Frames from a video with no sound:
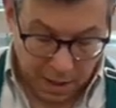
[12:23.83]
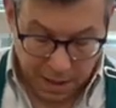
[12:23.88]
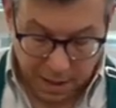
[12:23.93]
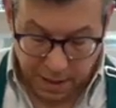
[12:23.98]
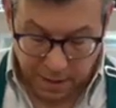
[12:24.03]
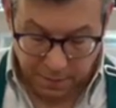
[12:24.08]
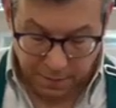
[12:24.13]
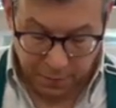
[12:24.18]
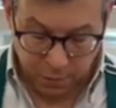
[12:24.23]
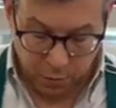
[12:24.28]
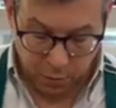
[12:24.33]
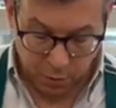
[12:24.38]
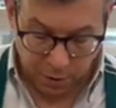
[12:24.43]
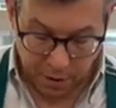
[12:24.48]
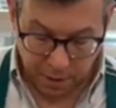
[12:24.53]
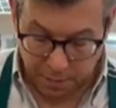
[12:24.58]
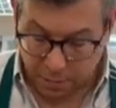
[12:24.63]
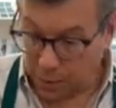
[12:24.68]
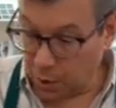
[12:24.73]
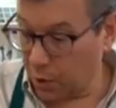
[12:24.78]
If you were
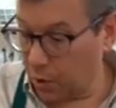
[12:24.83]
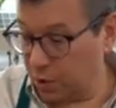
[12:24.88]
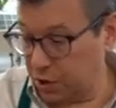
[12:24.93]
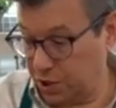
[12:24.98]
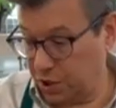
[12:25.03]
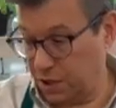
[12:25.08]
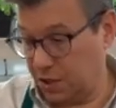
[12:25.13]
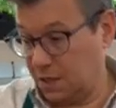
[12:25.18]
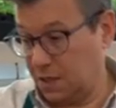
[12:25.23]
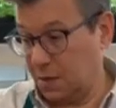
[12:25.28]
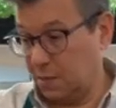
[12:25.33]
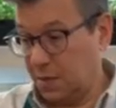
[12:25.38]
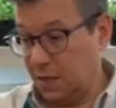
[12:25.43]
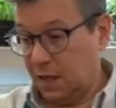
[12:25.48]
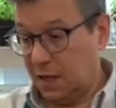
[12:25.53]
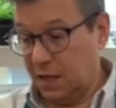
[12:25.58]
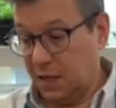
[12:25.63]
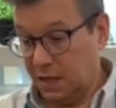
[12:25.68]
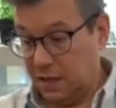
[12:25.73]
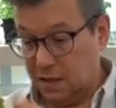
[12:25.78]
to purchase
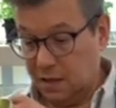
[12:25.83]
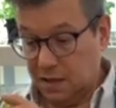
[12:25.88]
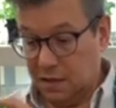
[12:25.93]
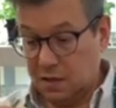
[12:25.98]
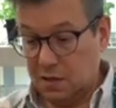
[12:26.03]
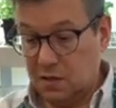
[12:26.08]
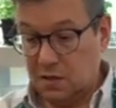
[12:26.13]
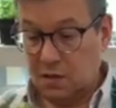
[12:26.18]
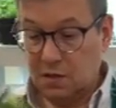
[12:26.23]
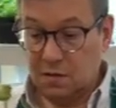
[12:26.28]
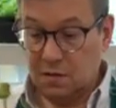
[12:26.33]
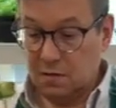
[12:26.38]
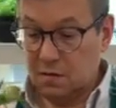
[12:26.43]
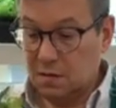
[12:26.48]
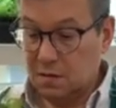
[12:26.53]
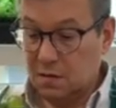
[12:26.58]
something like this,